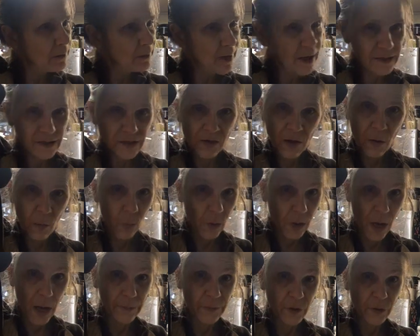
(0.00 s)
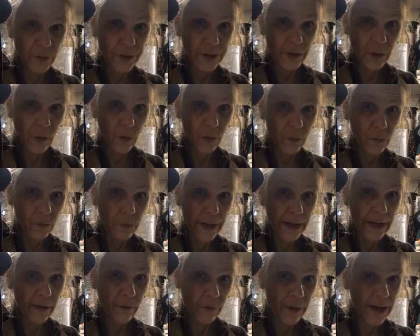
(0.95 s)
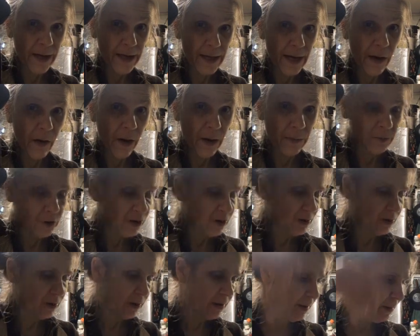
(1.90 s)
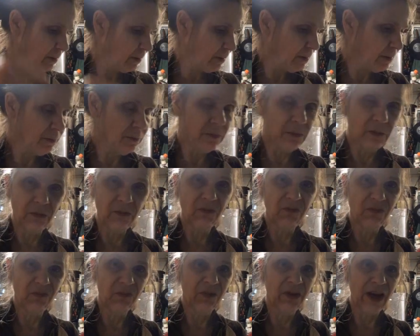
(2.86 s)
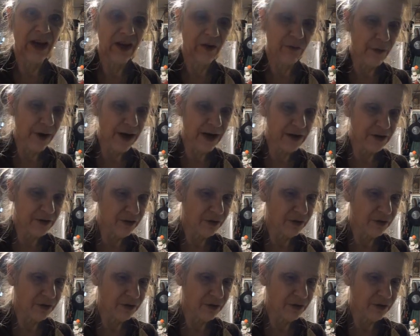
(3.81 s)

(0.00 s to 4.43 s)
that's not what I'm doing though, right? Right now I'm just getting ready